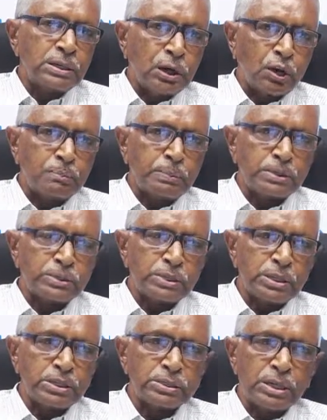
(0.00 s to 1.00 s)
the
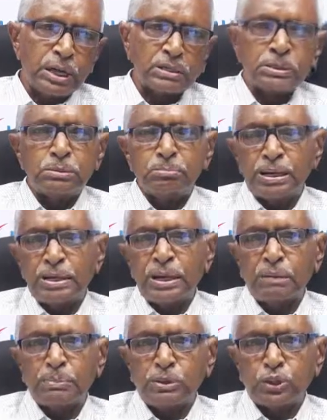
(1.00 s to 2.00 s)
operation is done by the
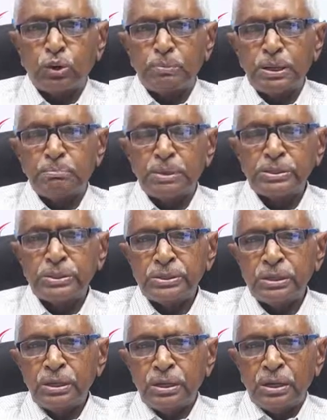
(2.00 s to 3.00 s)
laparoscopic
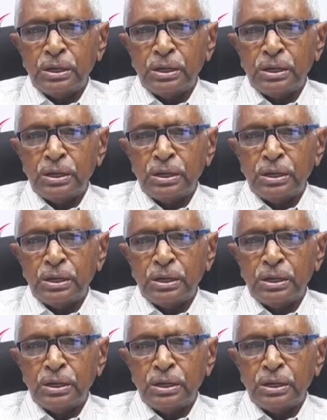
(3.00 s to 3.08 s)
means.